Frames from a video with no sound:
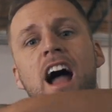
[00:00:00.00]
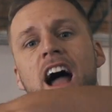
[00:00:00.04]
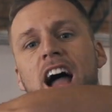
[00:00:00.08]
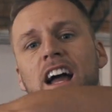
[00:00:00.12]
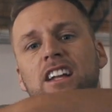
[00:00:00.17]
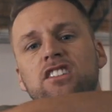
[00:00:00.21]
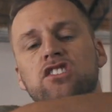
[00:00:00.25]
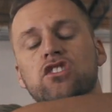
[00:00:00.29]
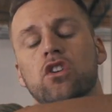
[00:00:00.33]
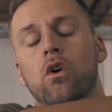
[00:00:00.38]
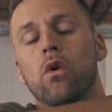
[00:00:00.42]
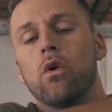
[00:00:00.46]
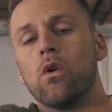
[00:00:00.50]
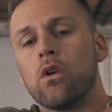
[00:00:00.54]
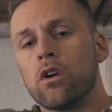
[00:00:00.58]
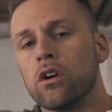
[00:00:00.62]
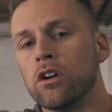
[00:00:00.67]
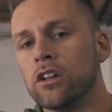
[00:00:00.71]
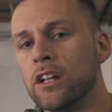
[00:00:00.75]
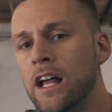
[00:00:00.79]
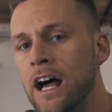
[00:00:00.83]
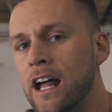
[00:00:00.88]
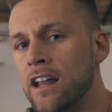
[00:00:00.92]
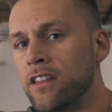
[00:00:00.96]
I tore
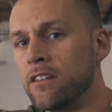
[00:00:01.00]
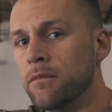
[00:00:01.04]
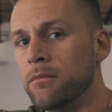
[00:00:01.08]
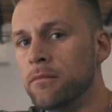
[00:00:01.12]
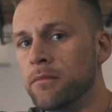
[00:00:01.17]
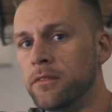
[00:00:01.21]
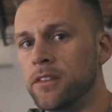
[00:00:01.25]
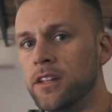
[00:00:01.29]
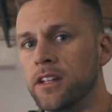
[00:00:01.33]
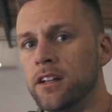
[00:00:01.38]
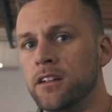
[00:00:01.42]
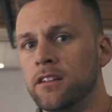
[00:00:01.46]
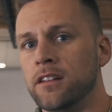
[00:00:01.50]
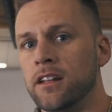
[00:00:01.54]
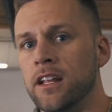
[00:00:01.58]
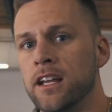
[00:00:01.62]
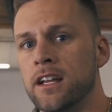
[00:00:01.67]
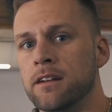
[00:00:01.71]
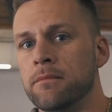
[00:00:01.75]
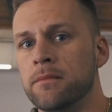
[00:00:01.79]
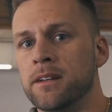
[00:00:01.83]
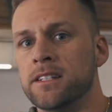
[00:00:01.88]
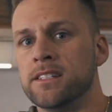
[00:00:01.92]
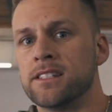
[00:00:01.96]
a lot of the
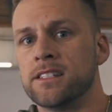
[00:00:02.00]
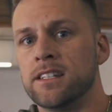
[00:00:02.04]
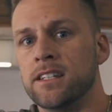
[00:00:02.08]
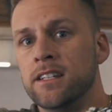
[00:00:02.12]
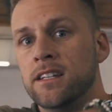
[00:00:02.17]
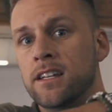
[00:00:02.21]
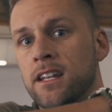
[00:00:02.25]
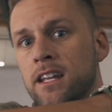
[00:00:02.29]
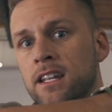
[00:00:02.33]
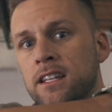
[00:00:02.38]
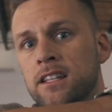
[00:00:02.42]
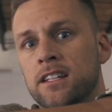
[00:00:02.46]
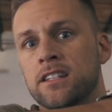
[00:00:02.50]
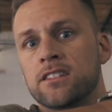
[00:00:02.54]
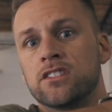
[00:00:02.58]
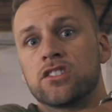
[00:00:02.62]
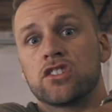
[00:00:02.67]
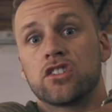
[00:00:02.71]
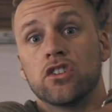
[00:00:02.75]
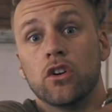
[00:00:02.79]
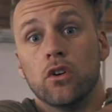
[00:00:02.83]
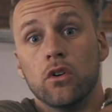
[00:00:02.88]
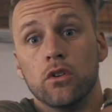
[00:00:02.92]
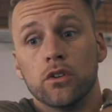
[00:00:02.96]
ligaments in the
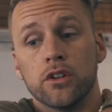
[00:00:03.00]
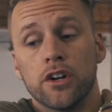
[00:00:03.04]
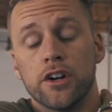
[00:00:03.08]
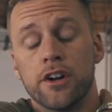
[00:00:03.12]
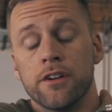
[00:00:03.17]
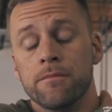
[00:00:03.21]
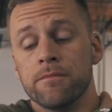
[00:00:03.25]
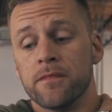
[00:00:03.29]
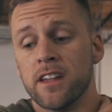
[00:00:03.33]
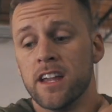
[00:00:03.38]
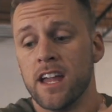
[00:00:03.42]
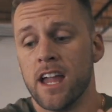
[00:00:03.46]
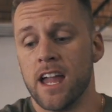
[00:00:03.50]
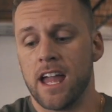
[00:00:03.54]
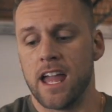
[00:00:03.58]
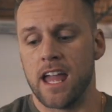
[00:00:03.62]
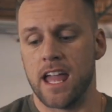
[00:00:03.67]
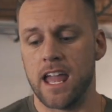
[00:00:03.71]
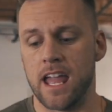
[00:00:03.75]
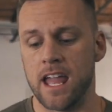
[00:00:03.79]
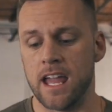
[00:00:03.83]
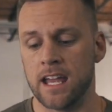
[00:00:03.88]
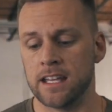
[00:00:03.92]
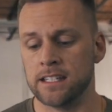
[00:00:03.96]
shoulder.
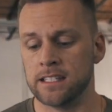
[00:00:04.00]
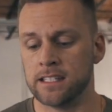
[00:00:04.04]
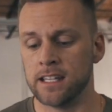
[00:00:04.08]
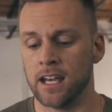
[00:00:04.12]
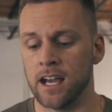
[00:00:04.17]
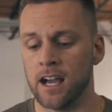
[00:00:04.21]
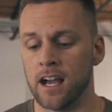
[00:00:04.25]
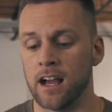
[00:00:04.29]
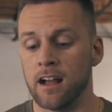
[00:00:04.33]
And